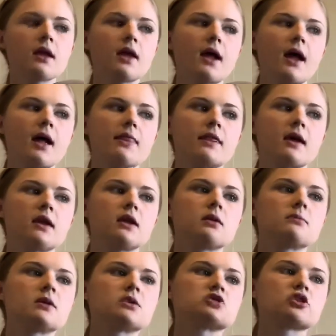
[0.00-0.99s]
And then in
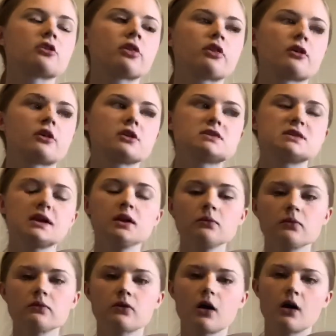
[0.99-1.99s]
measure 13,
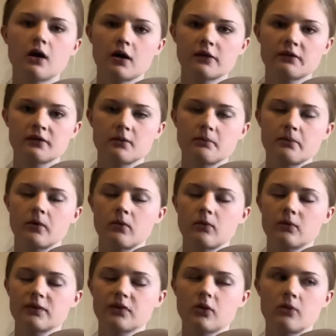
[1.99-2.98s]
we've got a tempo.
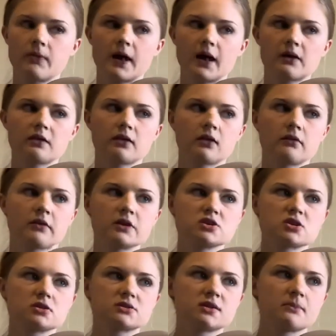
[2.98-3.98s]
We'll go back to the
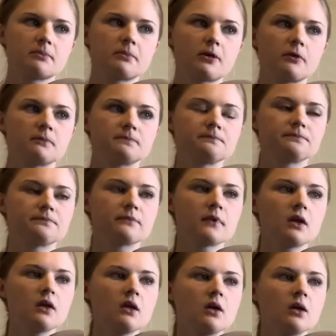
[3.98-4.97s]
original tempo.
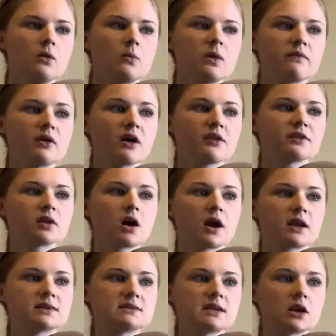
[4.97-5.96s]
We've also got
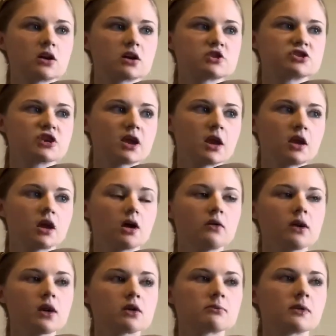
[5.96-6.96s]
a decrescendo
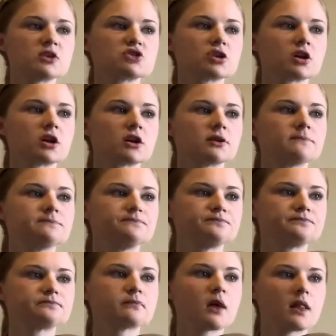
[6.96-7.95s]
in measure
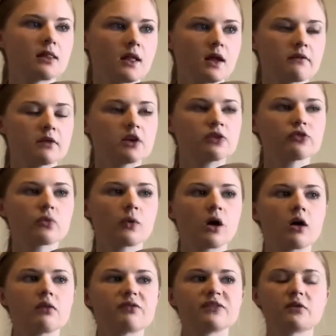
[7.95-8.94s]
11 and
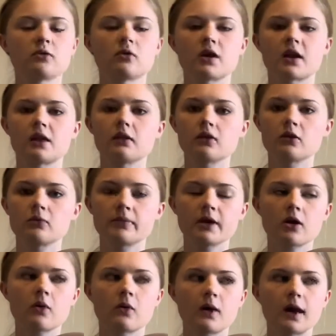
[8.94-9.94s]
12, so we'll get a little bit
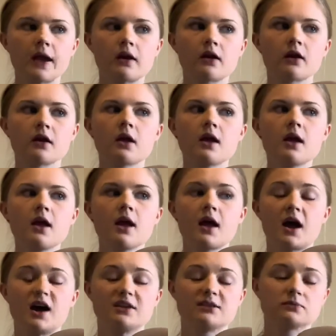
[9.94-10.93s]
quieter
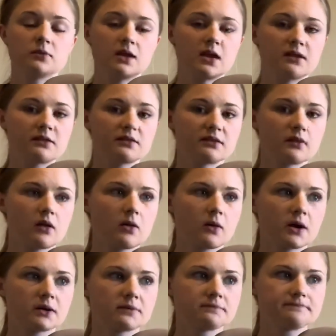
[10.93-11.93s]
as we get
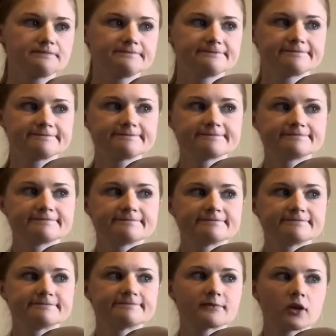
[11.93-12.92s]
slower.
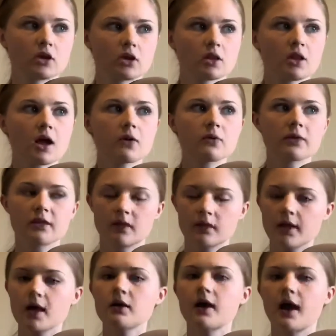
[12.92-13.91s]
Good luck with
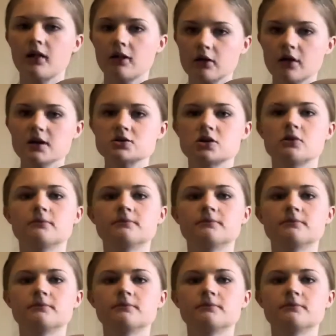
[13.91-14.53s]
Allegretto.